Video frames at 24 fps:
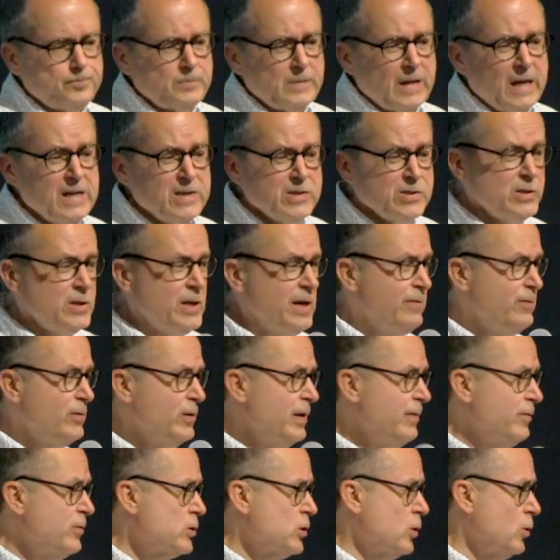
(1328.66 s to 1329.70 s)
Has the devil
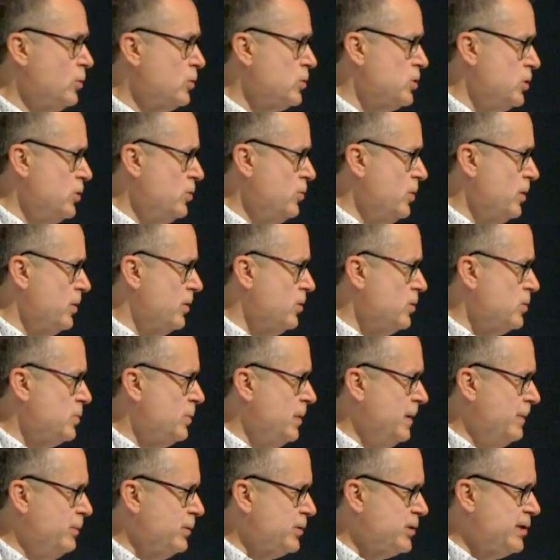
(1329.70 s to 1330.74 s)
ever told you that there's
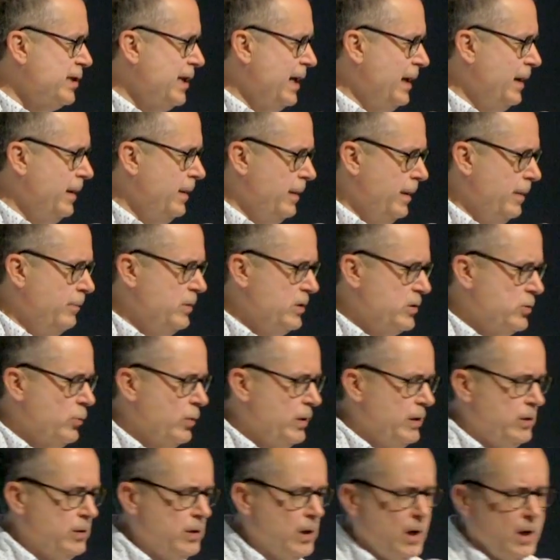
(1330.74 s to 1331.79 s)
people standing in
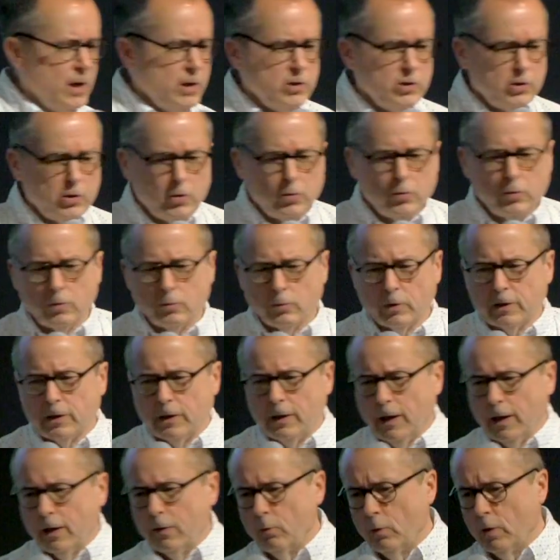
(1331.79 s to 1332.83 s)
between you and what
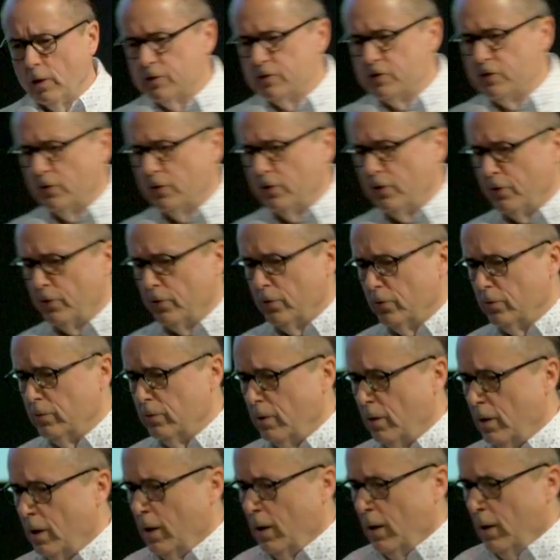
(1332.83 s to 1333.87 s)
God wants you to
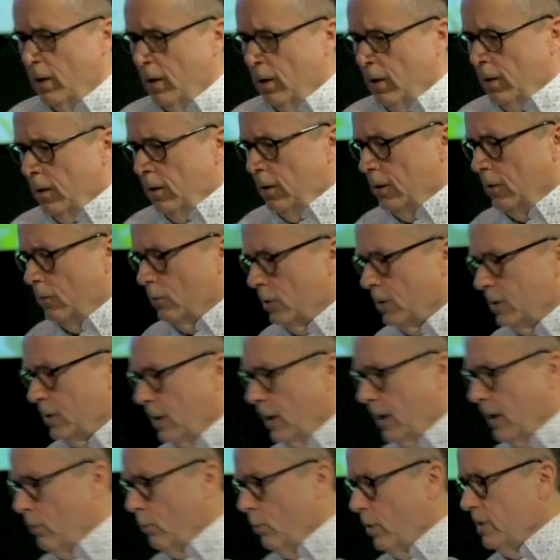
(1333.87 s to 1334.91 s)
do and what
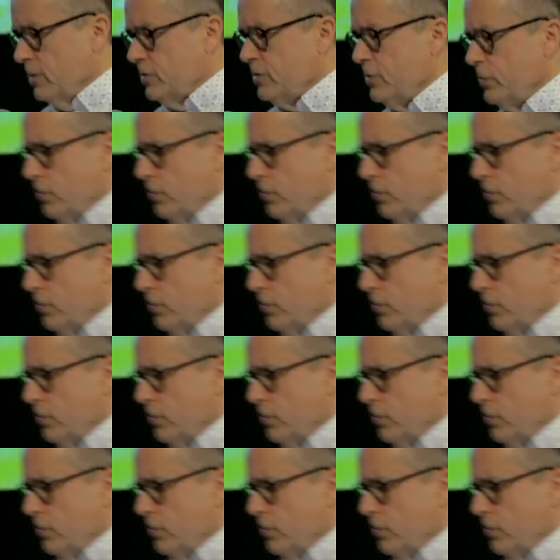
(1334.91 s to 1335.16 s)
God wants